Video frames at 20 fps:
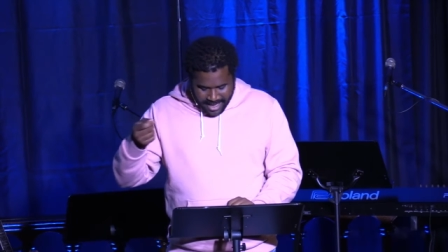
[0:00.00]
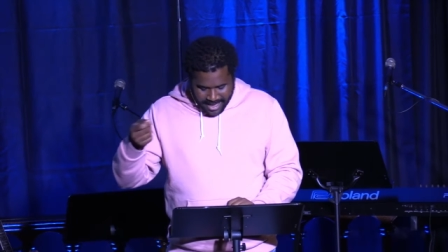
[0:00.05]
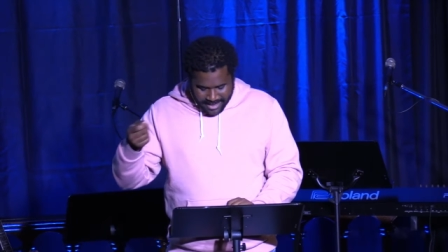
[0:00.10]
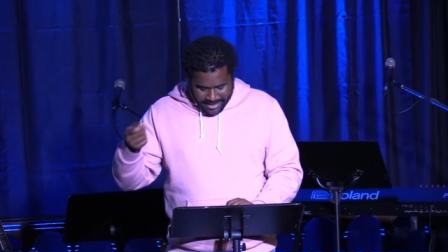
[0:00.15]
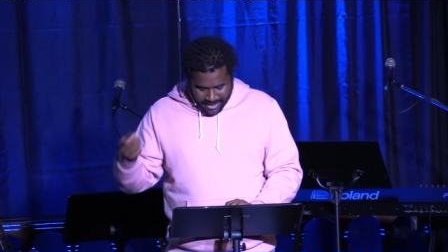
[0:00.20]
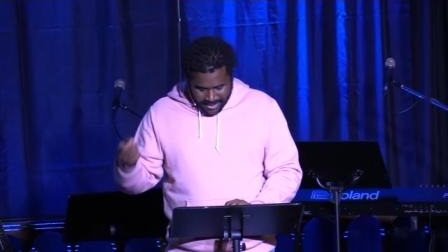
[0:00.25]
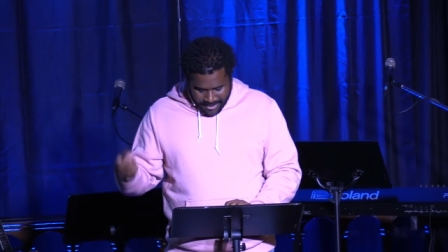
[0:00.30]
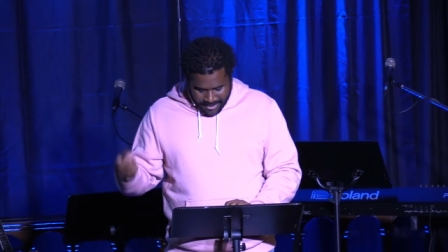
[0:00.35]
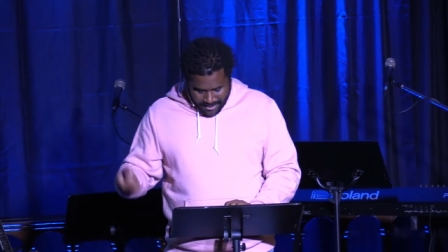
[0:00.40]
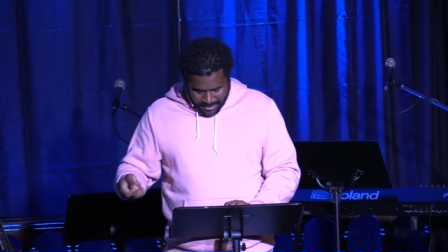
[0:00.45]

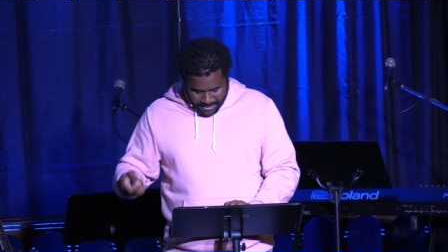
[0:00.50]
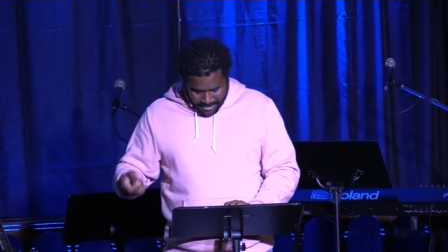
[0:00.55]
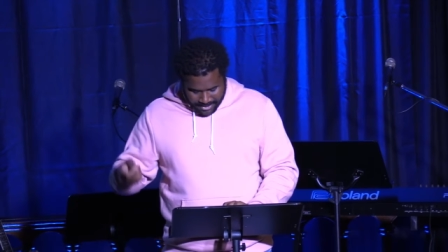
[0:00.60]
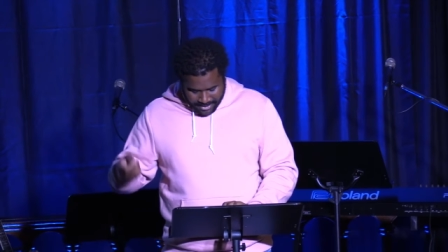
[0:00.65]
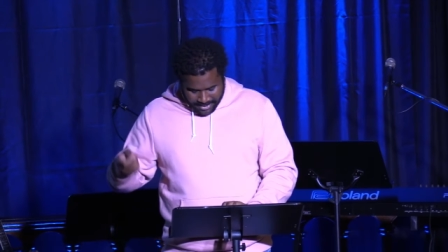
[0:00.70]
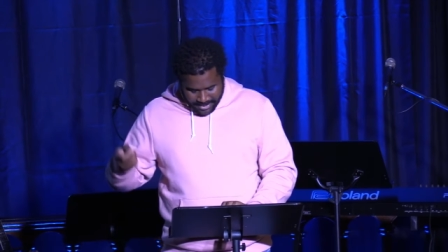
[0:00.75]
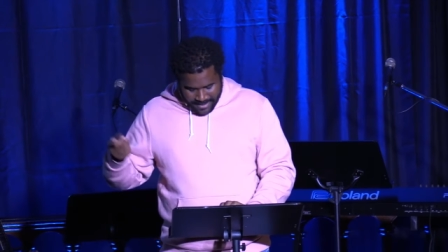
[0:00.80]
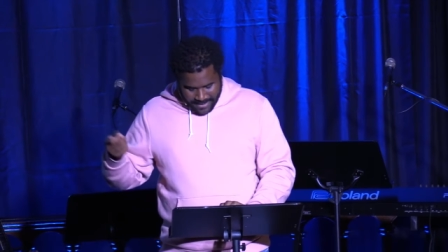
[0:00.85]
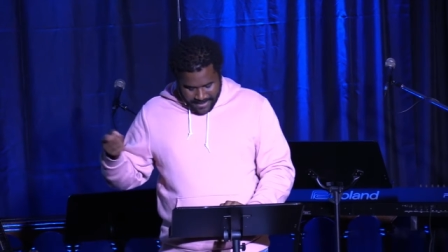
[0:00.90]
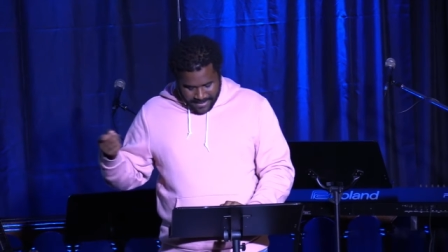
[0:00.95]
that
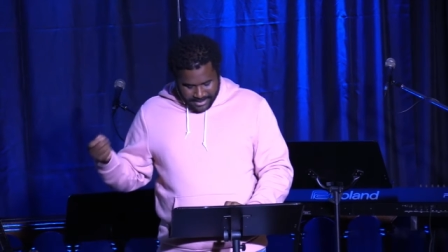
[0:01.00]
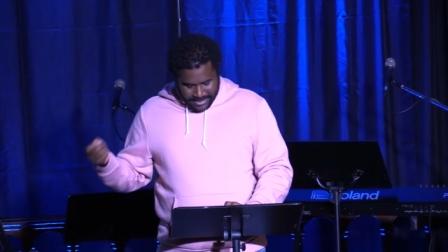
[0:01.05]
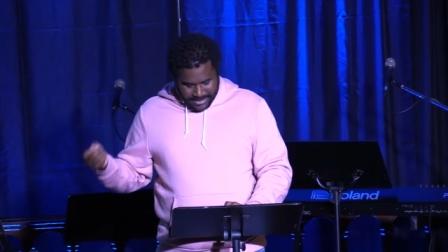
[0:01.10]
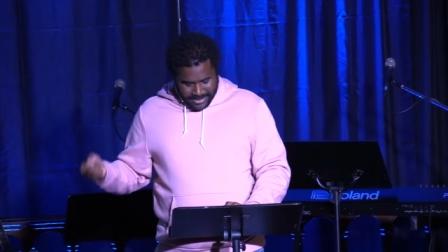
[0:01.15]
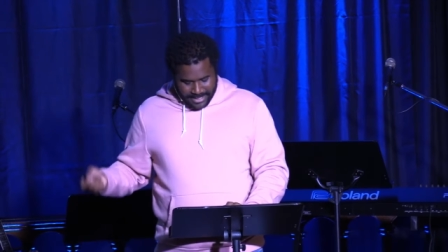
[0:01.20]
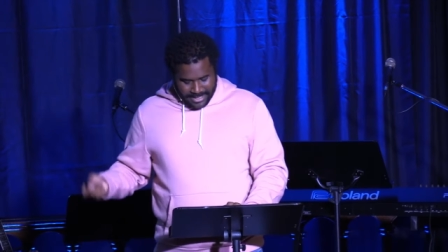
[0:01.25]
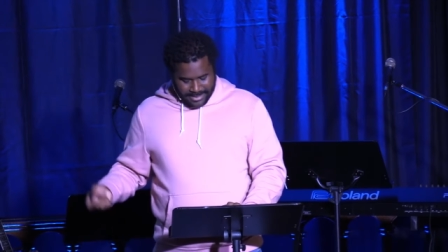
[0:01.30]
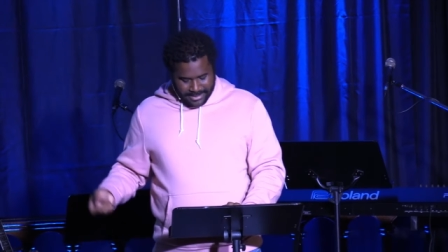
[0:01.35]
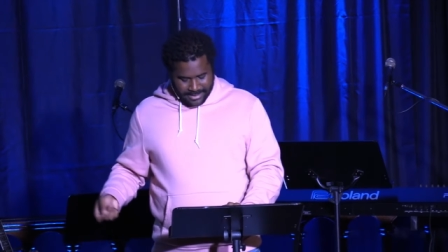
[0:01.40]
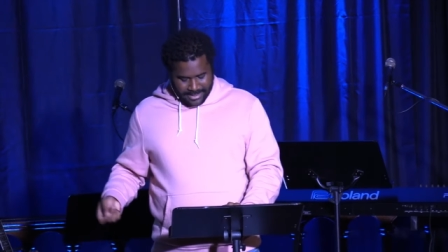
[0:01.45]
aren't
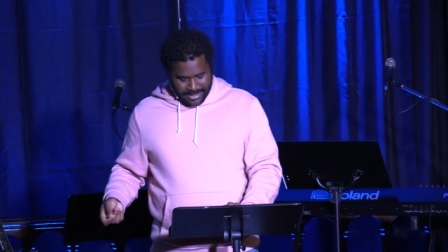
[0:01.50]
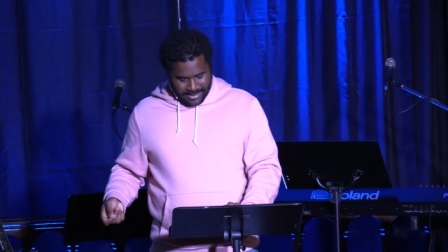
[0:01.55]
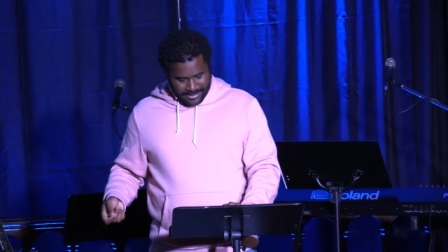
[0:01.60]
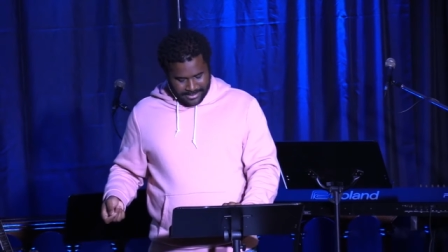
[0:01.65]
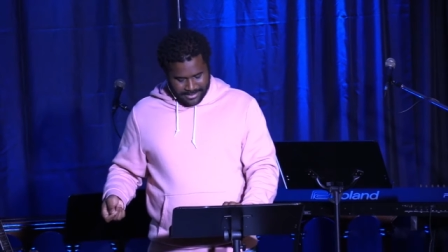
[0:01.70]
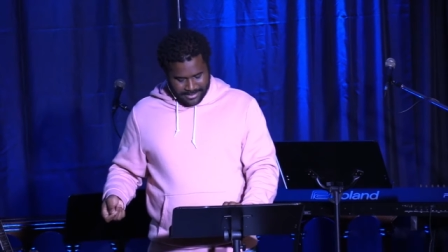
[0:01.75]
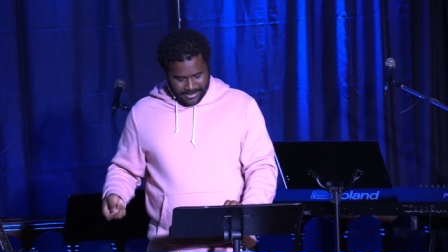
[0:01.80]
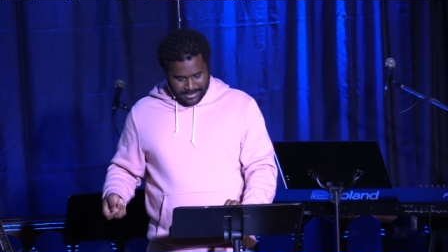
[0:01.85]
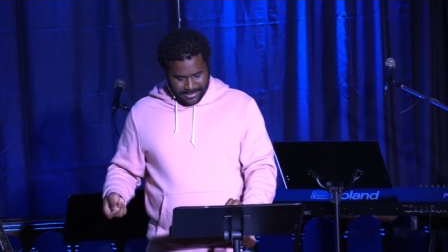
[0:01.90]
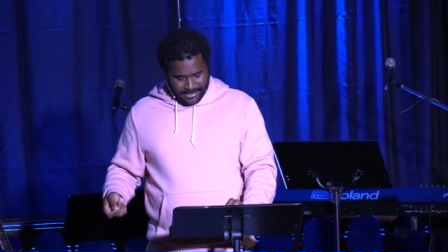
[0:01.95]

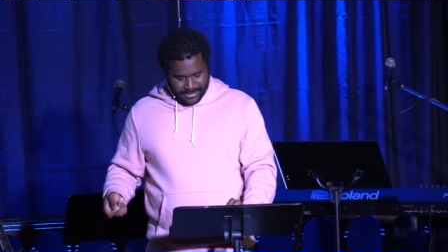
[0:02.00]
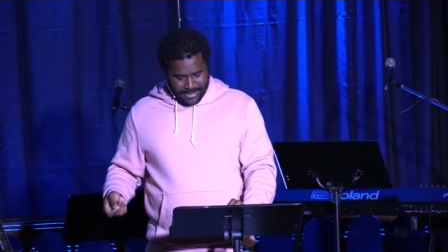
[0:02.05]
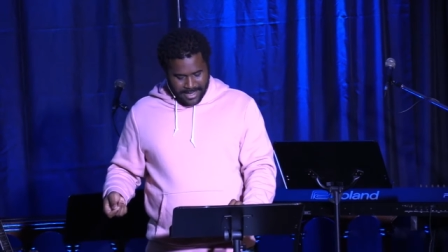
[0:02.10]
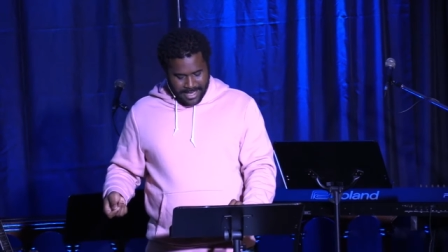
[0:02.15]
Jesus.